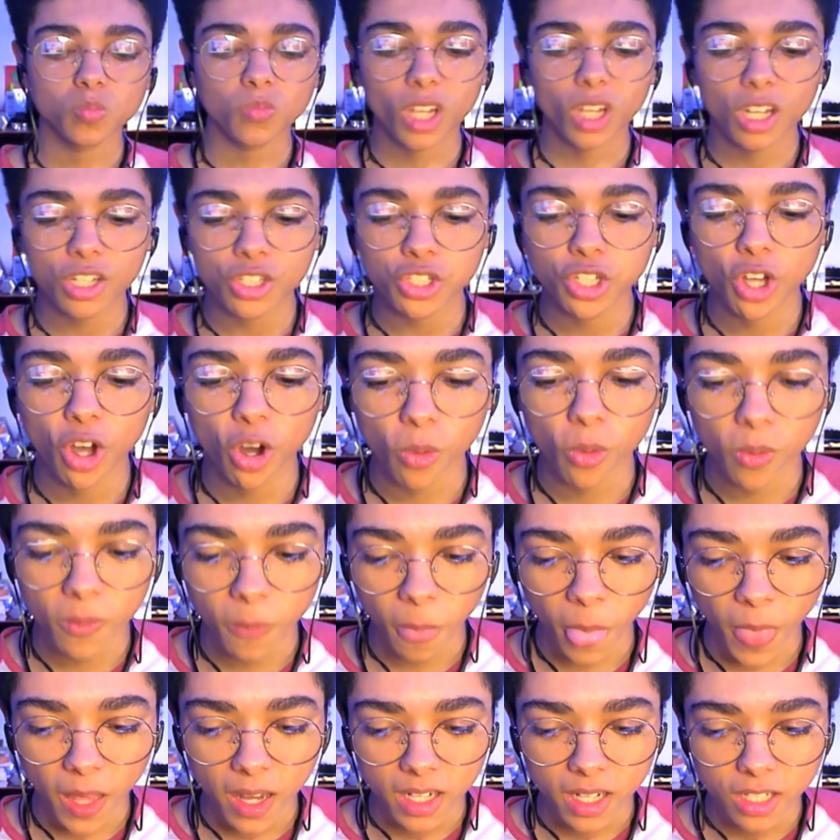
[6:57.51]
So
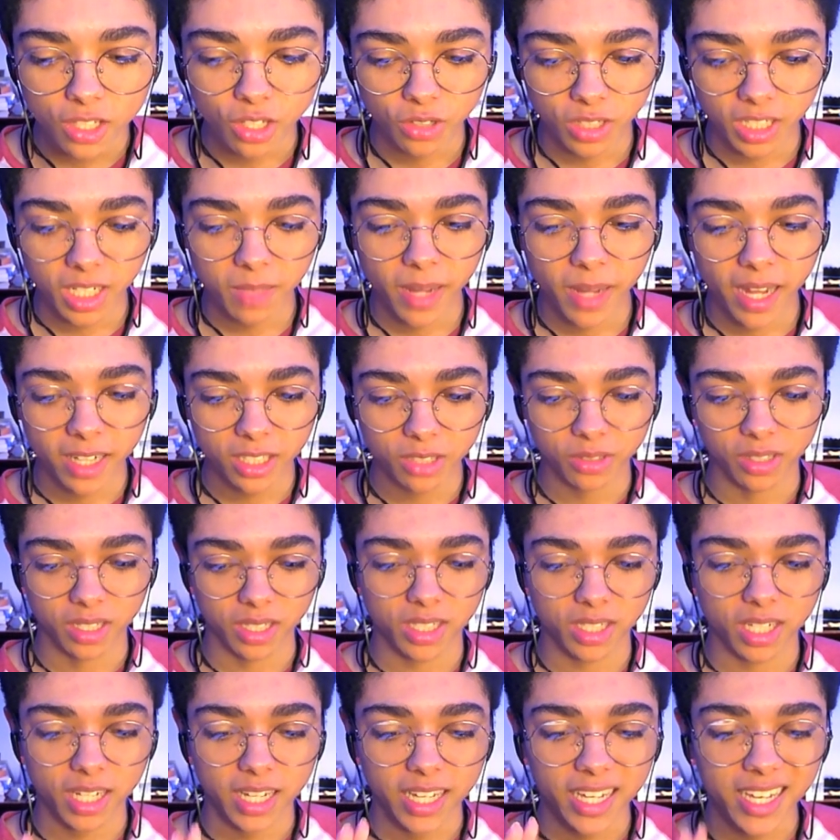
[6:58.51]
to get back to this,
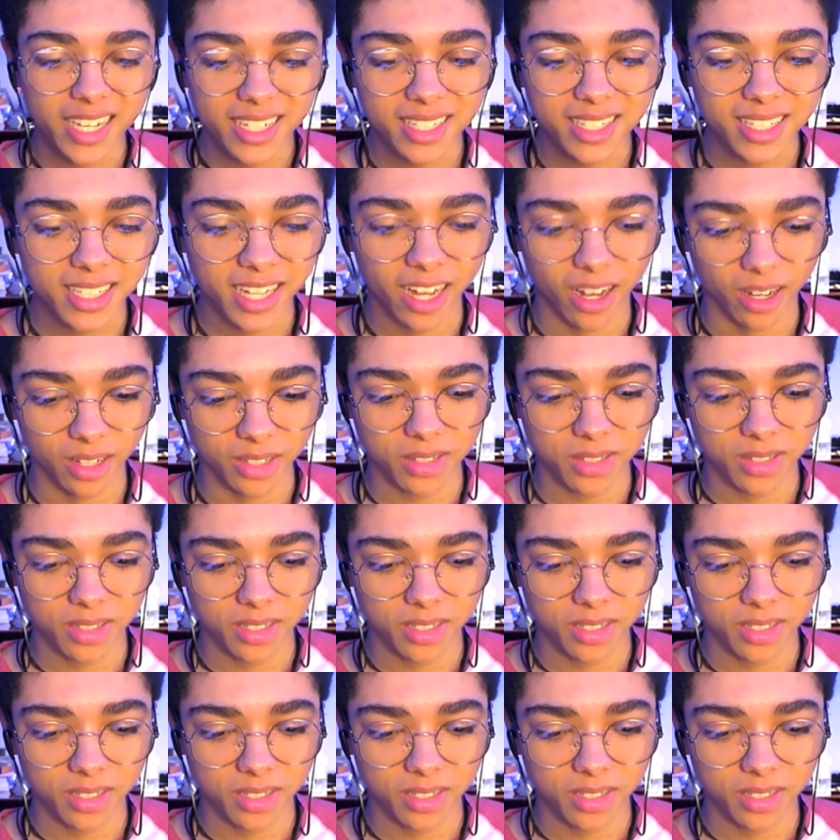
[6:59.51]
incels,